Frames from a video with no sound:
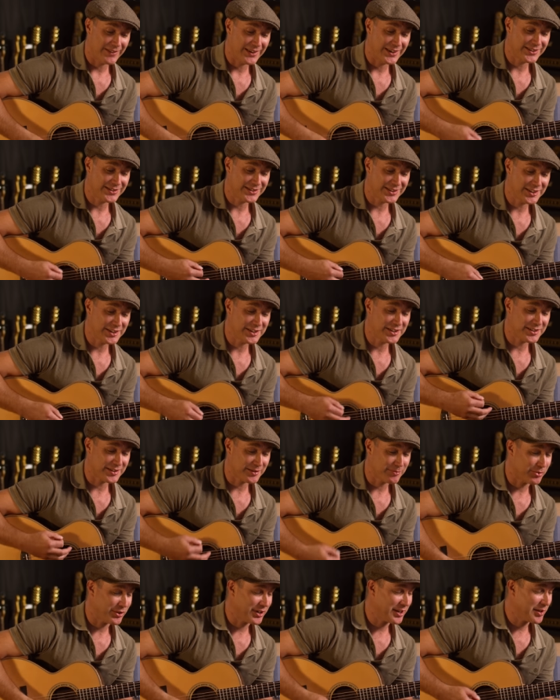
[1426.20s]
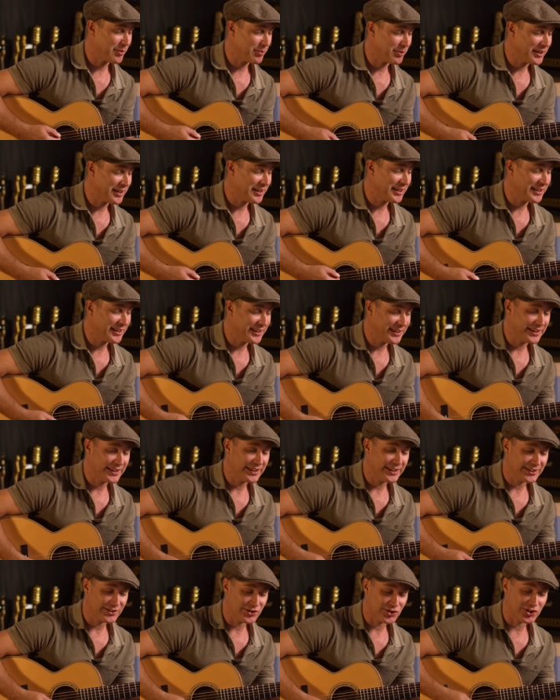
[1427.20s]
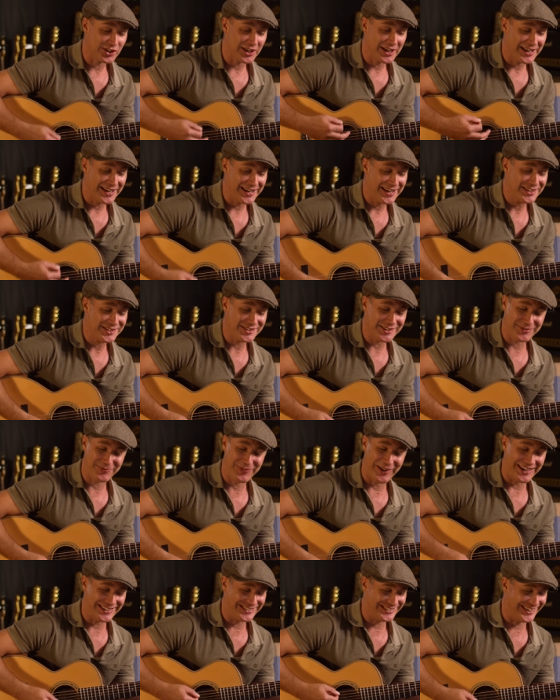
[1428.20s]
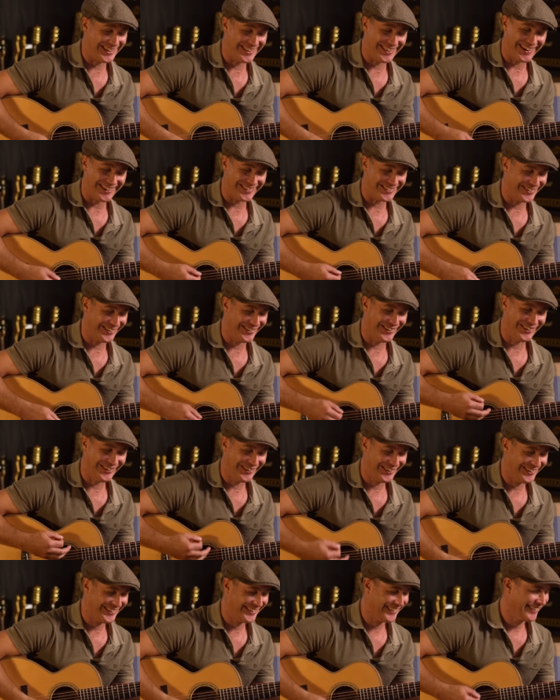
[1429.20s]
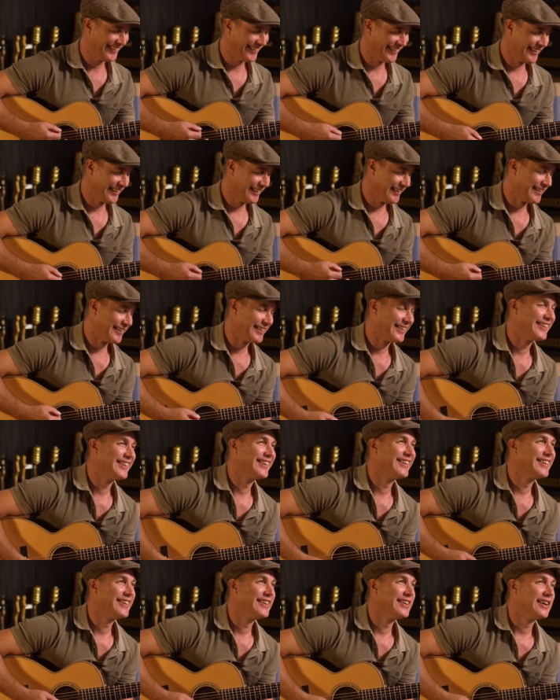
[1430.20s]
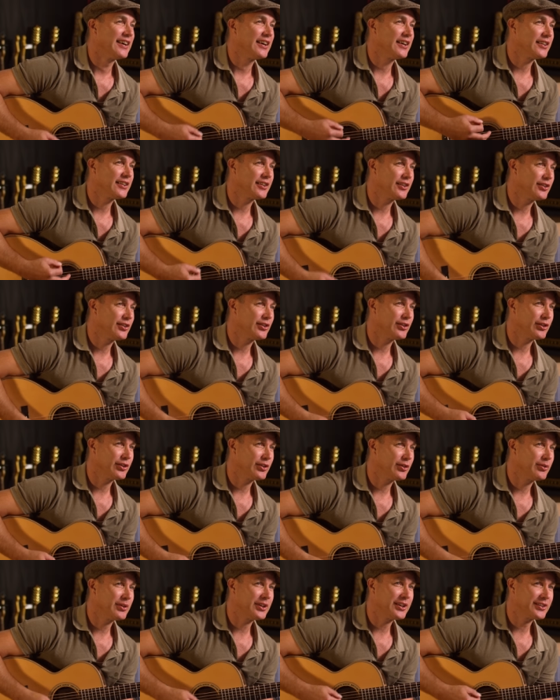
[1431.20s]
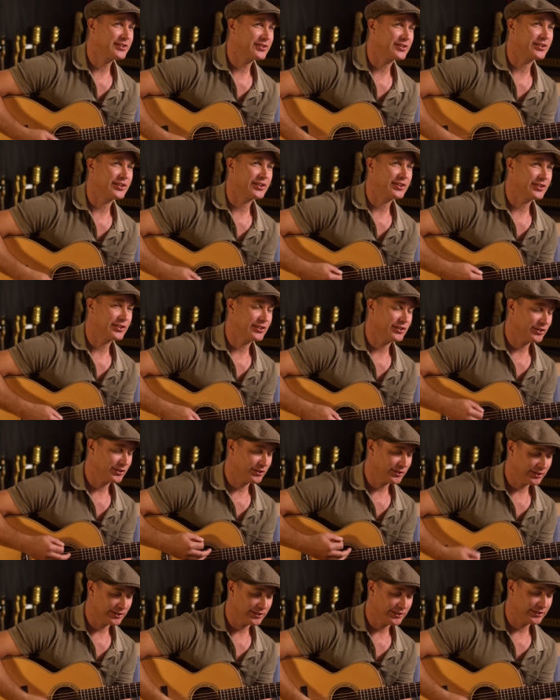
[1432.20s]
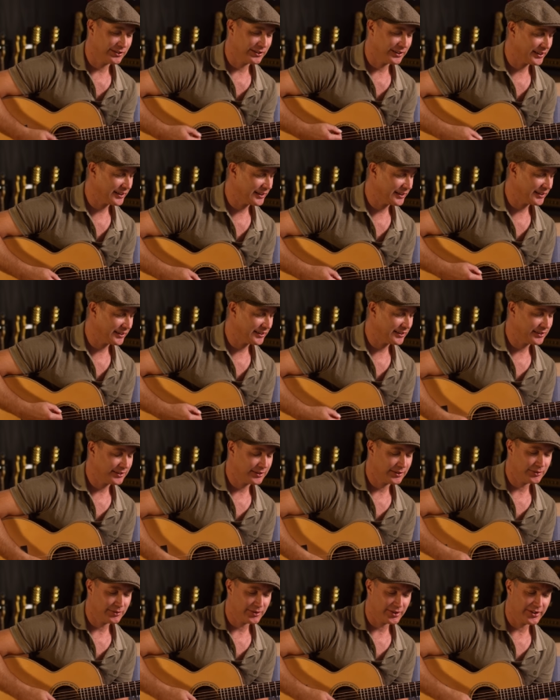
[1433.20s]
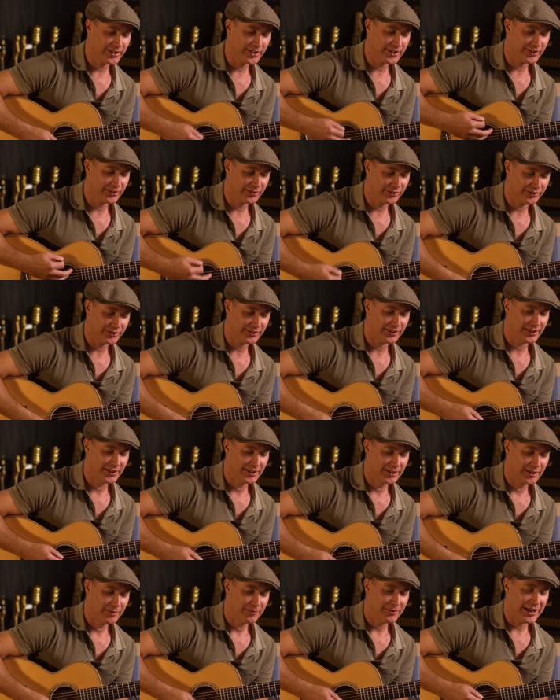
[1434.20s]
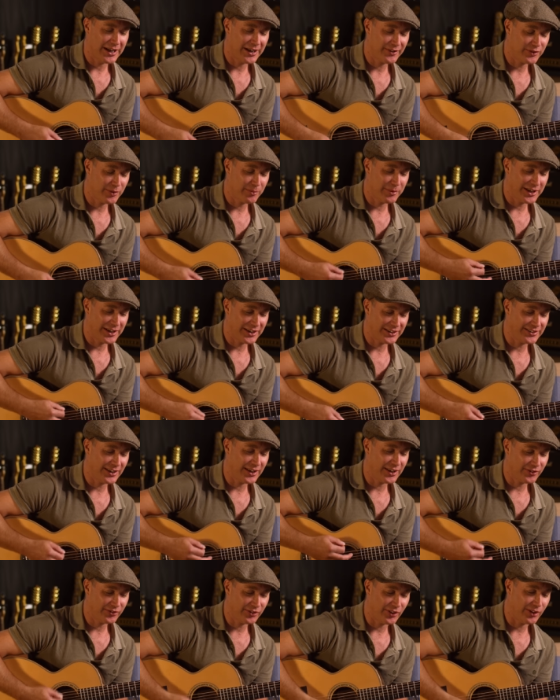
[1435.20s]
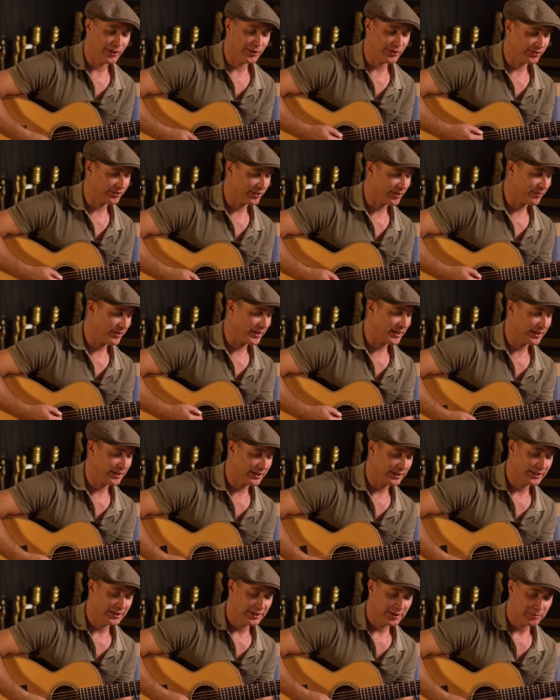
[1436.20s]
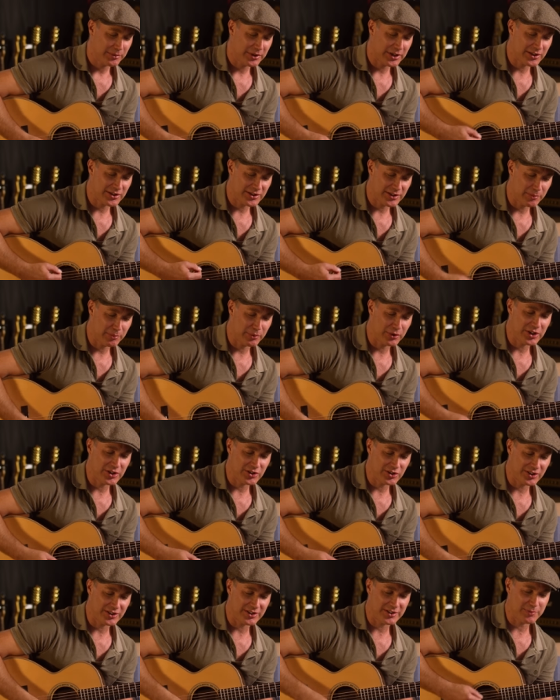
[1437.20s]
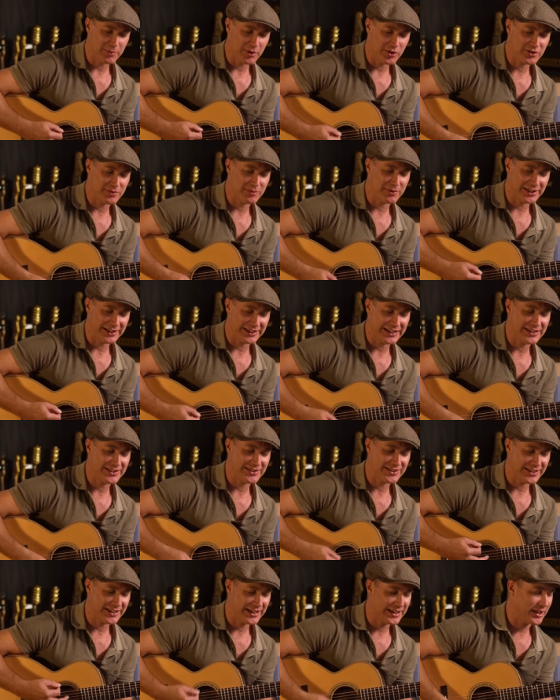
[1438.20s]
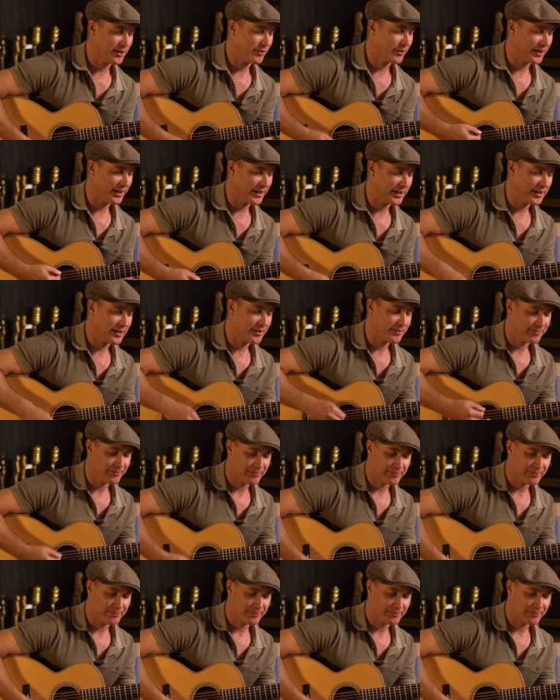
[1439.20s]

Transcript: This is a pretty weird change, especially that chord. I don't know what to do here with this. Might have to be a guitar solo or something, but it's the bridge and it's supposed to be cleansing anyway.